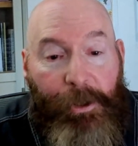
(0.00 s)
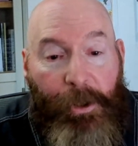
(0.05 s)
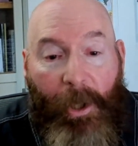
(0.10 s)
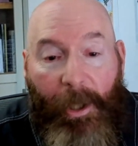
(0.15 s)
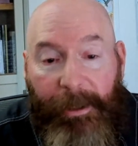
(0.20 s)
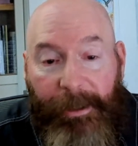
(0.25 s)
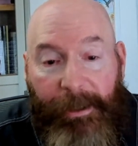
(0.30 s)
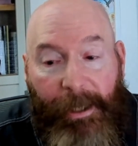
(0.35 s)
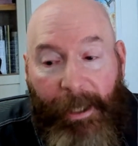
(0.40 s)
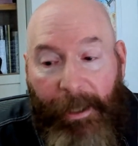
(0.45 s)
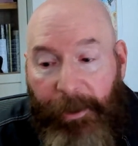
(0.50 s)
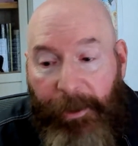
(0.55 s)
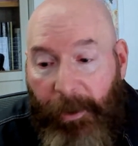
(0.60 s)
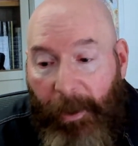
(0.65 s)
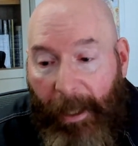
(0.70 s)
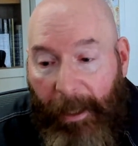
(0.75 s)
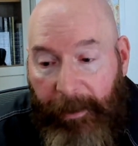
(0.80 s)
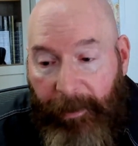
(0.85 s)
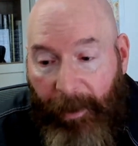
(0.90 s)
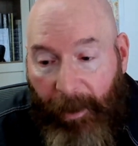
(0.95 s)
taunt and
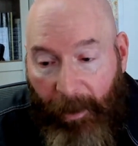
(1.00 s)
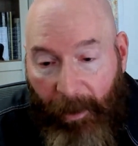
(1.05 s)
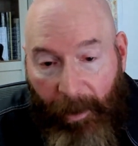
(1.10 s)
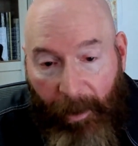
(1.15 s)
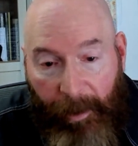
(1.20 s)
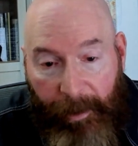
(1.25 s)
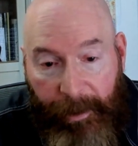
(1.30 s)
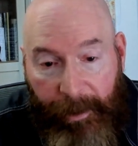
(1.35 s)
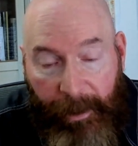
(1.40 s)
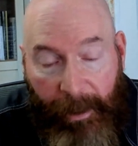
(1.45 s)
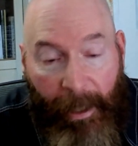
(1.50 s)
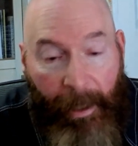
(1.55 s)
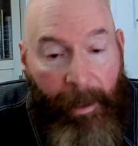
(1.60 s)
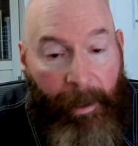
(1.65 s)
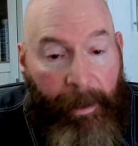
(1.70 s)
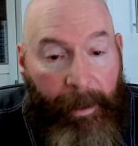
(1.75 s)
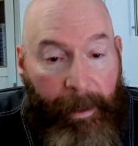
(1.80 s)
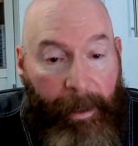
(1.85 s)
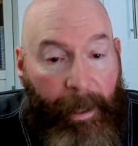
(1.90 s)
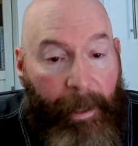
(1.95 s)
attract the curse,
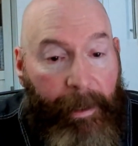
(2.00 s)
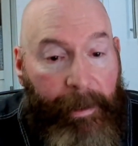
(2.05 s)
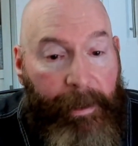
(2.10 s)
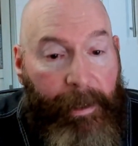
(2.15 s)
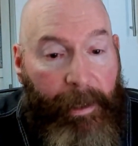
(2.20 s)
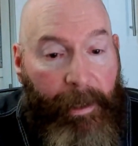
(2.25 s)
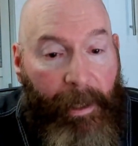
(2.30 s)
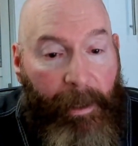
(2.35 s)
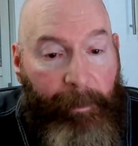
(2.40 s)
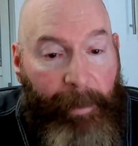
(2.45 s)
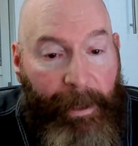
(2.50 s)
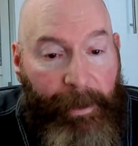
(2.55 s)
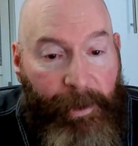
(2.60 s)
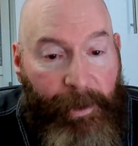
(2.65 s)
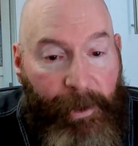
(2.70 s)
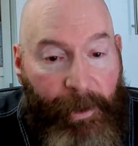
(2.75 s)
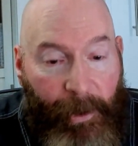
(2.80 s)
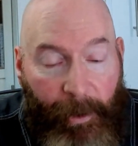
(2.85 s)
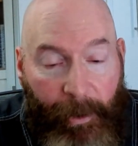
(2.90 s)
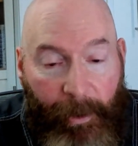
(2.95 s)
get it to come
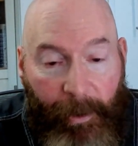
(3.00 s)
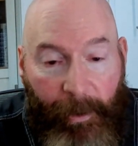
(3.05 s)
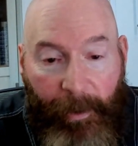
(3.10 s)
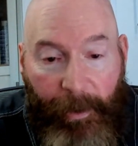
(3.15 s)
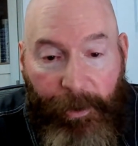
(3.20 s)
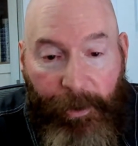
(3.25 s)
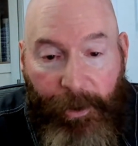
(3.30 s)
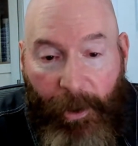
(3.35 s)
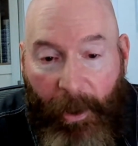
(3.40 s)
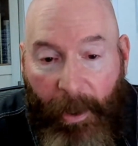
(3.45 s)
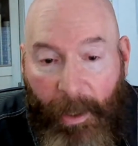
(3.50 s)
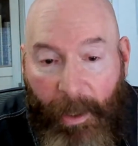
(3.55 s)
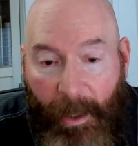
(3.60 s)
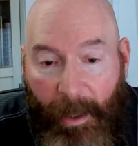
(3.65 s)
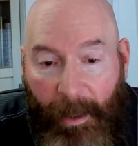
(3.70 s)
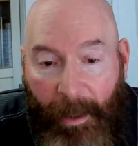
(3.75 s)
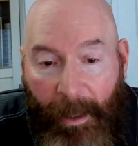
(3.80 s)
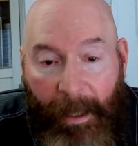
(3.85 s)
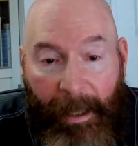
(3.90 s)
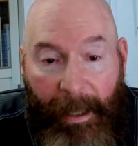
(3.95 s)
into the
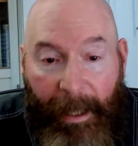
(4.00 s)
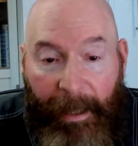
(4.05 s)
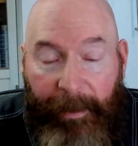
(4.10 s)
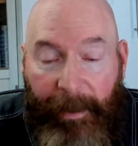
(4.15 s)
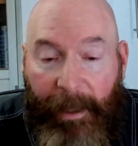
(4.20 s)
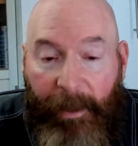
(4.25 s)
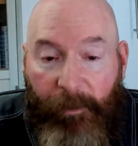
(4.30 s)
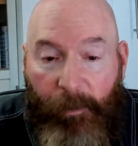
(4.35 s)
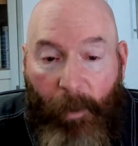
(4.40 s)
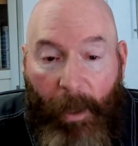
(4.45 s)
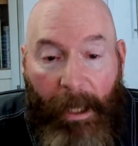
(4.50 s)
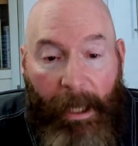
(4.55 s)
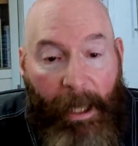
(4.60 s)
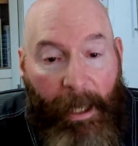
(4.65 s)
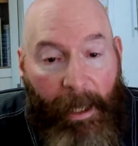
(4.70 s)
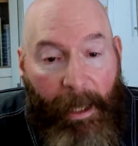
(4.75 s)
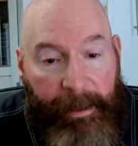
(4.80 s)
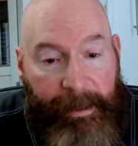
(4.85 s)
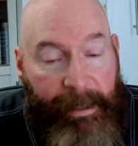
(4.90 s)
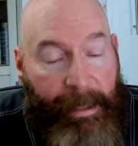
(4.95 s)
jar, and then
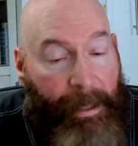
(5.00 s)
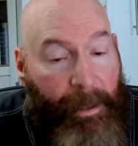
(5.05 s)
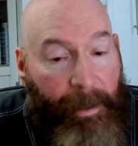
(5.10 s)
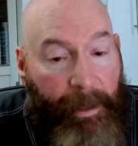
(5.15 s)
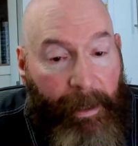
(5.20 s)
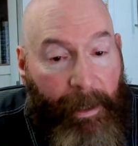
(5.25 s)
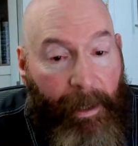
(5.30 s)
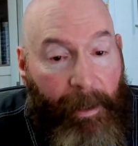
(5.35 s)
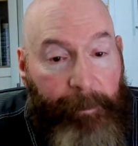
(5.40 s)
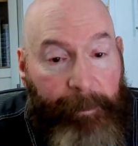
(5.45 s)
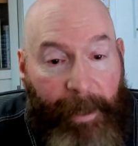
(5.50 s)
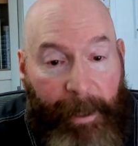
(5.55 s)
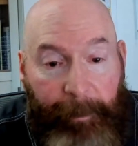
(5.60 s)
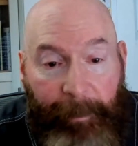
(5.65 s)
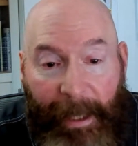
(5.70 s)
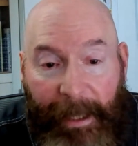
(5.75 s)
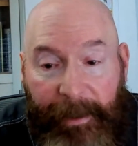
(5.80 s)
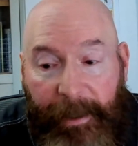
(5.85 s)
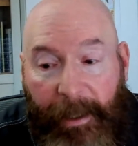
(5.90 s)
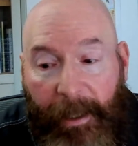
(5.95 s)
voila, seal it up, and
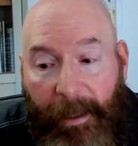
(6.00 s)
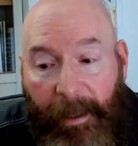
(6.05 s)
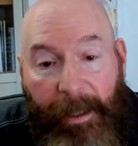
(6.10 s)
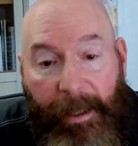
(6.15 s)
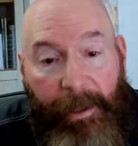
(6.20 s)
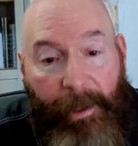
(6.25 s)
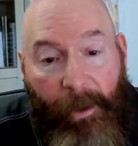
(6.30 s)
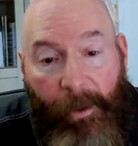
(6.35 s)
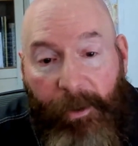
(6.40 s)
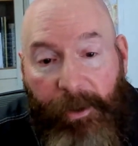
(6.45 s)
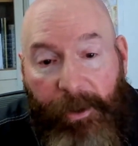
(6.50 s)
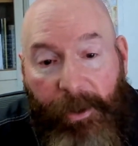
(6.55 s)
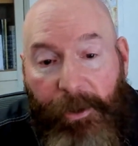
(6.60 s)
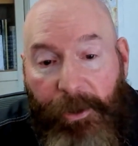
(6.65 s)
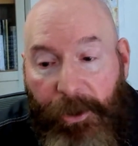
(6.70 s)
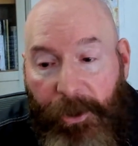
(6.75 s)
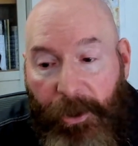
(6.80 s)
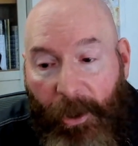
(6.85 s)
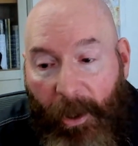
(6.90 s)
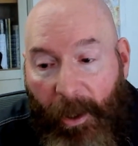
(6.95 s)
basically use the
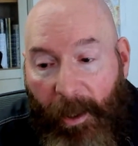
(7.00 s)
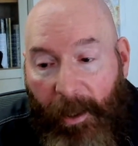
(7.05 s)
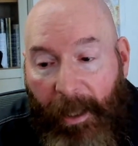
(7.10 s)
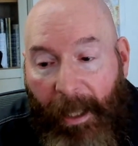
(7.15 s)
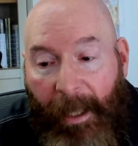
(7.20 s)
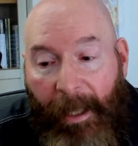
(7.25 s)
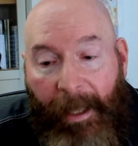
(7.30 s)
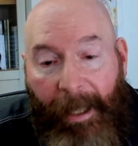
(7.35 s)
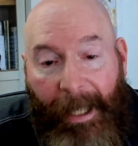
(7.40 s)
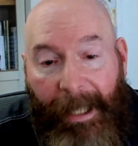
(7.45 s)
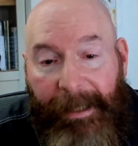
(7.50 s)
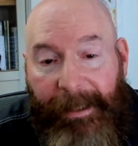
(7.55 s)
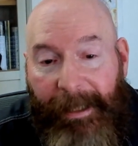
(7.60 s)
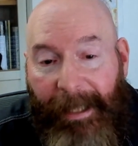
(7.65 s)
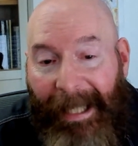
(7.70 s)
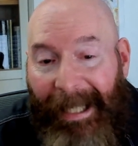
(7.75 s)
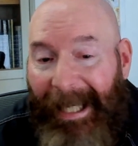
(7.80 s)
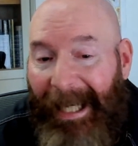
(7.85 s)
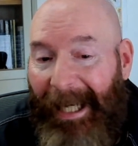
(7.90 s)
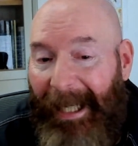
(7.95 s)
chart as
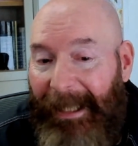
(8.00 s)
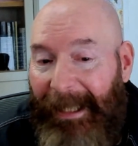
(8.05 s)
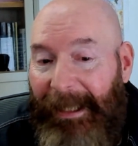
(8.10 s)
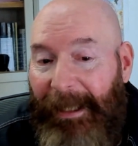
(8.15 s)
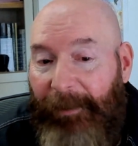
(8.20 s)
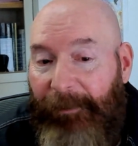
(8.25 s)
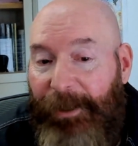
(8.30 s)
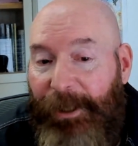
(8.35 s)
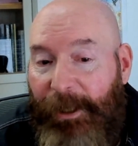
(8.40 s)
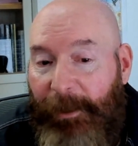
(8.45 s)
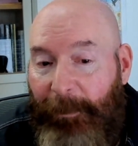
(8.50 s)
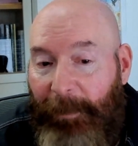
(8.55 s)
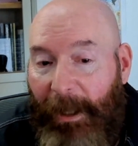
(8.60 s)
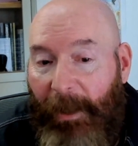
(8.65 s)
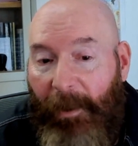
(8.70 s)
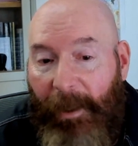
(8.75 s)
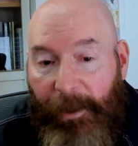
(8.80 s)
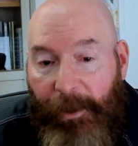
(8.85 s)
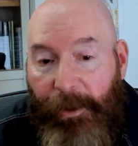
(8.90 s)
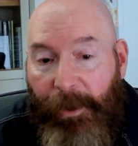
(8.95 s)
a kind of
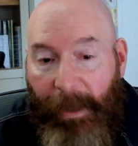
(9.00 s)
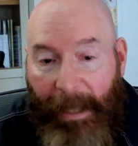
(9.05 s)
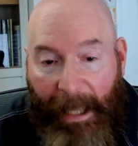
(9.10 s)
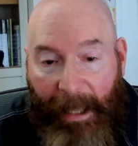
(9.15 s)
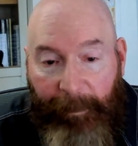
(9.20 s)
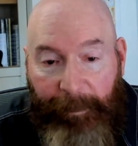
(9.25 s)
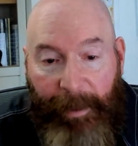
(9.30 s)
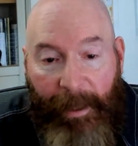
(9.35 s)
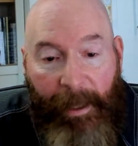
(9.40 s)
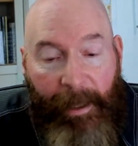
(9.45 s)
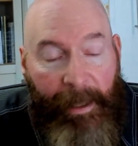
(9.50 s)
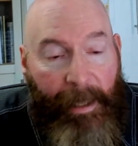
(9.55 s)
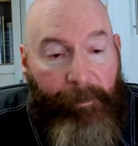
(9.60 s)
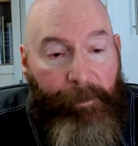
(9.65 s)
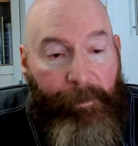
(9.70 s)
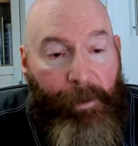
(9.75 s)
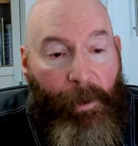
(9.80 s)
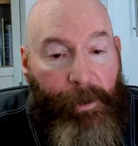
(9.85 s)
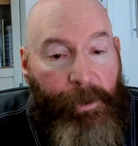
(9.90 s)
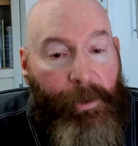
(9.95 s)
spirit trap
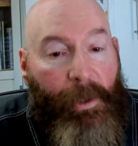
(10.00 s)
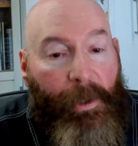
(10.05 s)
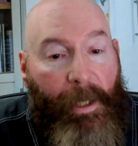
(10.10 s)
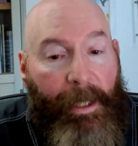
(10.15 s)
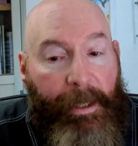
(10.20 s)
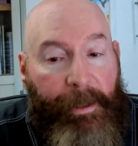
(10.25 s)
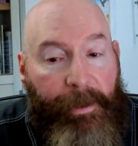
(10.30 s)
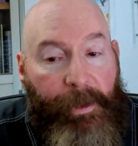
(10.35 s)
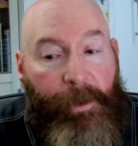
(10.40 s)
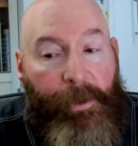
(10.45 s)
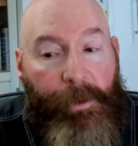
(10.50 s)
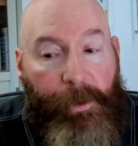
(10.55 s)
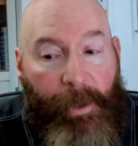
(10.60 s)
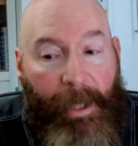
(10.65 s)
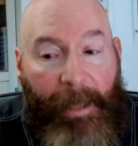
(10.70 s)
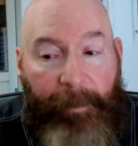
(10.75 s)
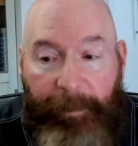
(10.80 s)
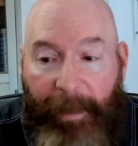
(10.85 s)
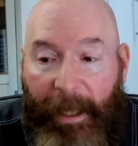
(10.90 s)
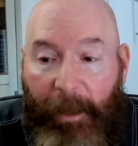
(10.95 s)
if you're trying to
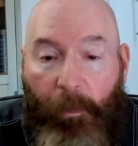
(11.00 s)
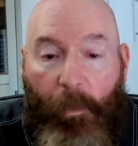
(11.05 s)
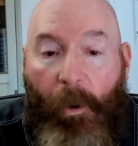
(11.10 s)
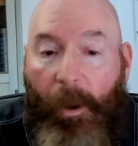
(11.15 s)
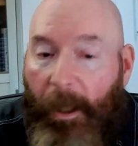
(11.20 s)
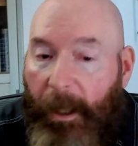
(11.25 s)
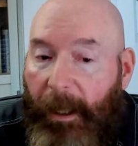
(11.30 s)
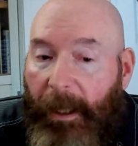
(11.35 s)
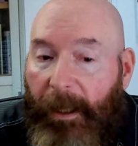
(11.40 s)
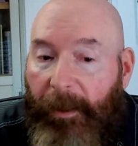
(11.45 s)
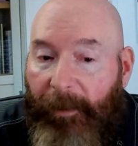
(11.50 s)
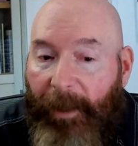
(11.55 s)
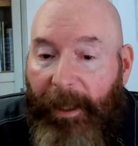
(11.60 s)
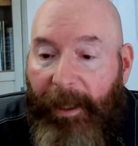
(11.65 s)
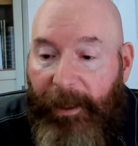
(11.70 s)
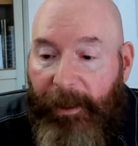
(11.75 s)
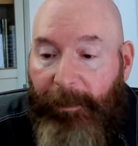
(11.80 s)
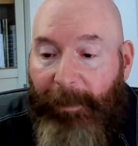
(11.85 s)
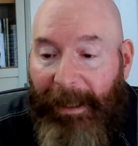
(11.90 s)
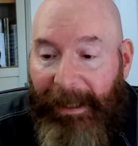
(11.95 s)
trap a working that
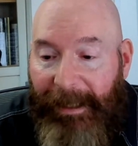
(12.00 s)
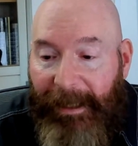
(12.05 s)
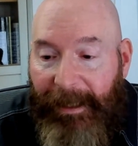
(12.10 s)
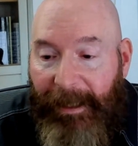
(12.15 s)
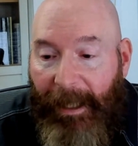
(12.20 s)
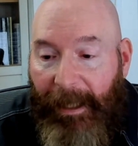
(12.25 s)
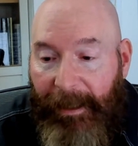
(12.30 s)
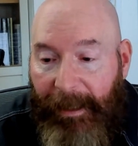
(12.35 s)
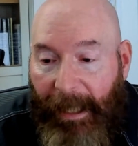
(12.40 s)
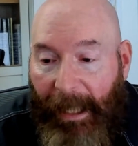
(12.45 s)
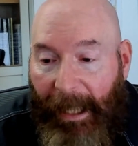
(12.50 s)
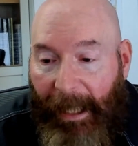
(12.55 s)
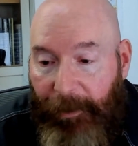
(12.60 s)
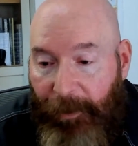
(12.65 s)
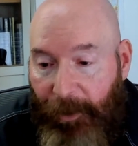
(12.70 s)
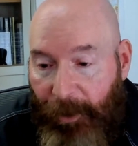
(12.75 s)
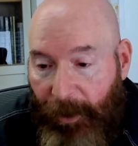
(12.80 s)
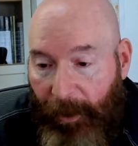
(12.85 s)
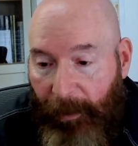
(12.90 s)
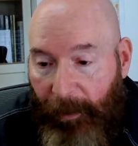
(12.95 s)
has been sent
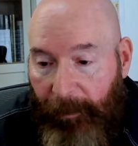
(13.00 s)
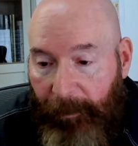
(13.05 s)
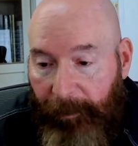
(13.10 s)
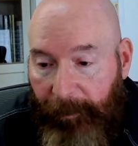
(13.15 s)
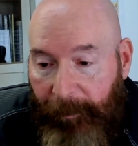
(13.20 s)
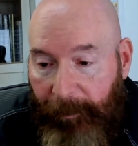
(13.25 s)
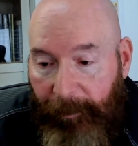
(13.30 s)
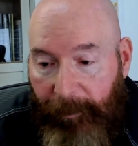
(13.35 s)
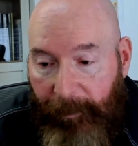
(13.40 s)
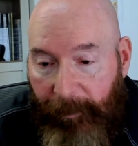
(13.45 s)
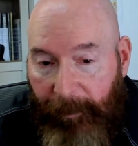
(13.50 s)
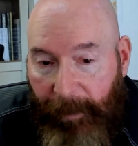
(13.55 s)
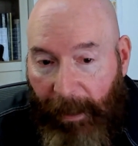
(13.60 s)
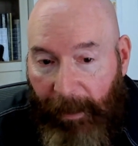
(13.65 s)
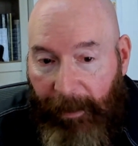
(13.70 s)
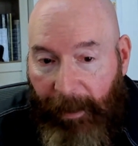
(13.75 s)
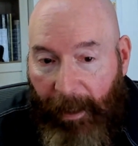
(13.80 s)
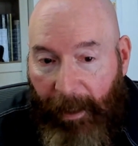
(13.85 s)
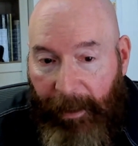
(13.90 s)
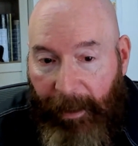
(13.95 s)
at you.
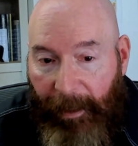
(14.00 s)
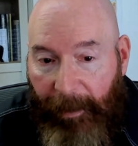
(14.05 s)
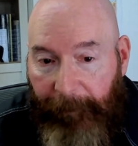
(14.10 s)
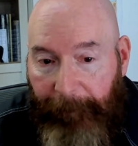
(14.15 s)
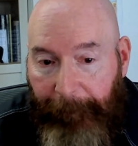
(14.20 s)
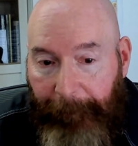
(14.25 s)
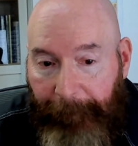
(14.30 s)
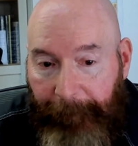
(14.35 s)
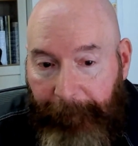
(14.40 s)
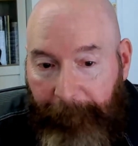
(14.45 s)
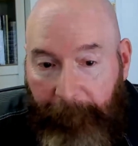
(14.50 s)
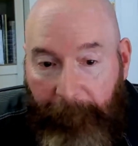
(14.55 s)
Get the idea?